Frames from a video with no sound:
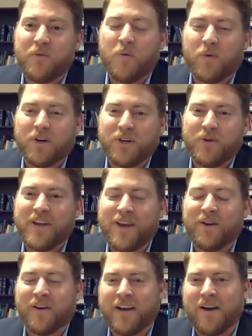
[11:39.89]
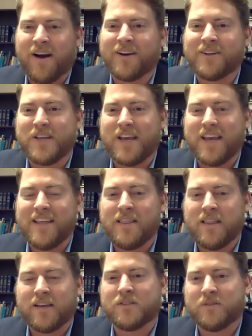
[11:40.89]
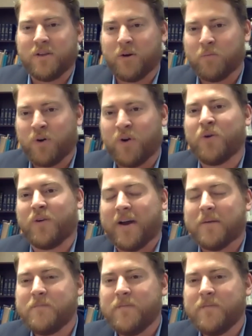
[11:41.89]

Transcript: what we're doing here at Knox in this little program.